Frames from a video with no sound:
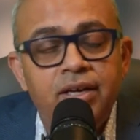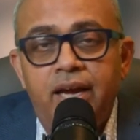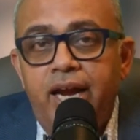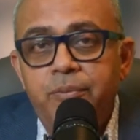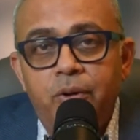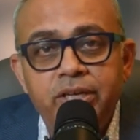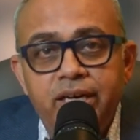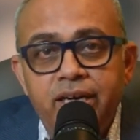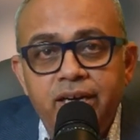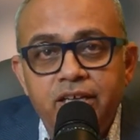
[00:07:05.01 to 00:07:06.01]
and
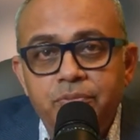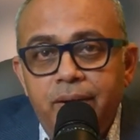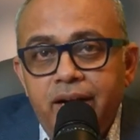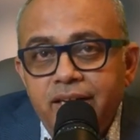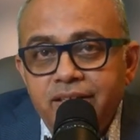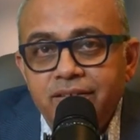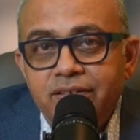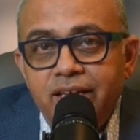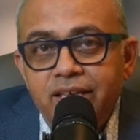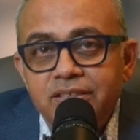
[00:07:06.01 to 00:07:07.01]
projecting despair at this
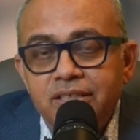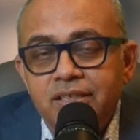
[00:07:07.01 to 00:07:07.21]
stage